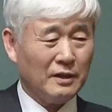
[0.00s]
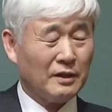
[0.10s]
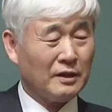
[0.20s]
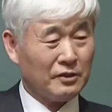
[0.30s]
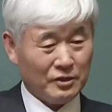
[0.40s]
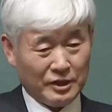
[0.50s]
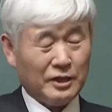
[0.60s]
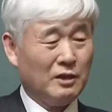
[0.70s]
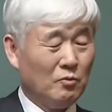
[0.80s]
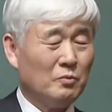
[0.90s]
wrote a book
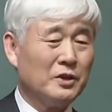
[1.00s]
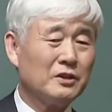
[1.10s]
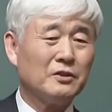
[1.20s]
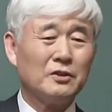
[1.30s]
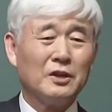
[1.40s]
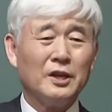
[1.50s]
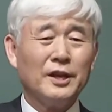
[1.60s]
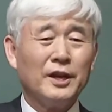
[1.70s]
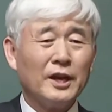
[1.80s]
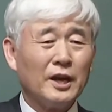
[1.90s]

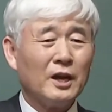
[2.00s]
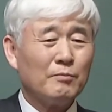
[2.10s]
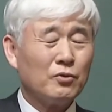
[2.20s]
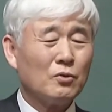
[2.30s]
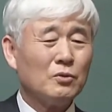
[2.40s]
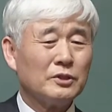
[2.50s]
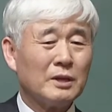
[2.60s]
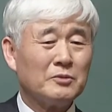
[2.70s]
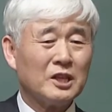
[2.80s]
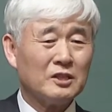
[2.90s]
that predicted
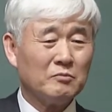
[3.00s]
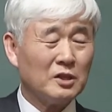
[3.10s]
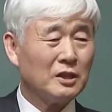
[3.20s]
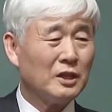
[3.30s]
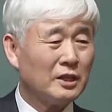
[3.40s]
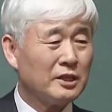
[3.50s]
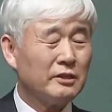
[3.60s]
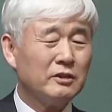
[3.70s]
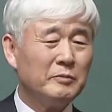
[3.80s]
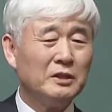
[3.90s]
that around
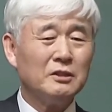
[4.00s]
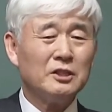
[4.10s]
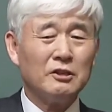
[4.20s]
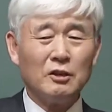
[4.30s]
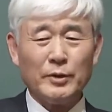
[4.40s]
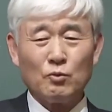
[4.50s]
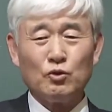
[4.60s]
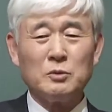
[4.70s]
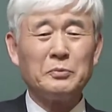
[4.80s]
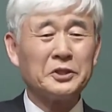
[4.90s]
90% of
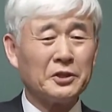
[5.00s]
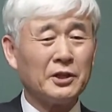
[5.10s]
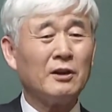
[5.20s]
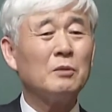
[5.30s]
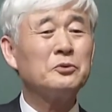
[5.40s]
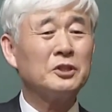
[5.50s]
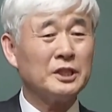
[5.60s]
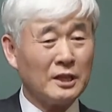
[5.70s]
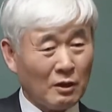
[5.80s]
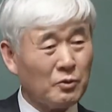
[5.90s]
jobs will
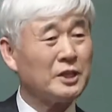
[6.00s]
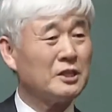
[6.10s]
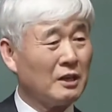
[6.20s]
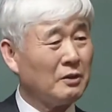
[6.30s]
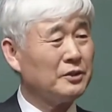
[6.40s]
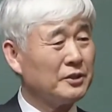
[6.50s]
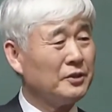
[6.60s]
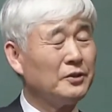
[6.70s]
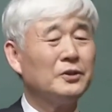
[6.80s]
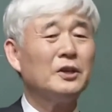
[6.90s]
disappear in about
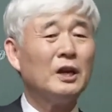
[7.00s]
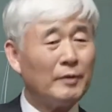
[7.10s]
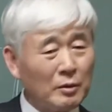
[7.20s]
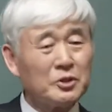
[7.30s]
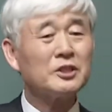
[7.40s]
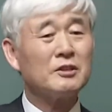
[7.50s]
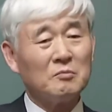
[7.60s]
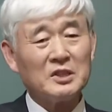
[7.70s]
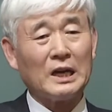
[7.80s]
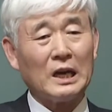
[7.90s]
30 to 40
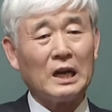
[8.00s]
years.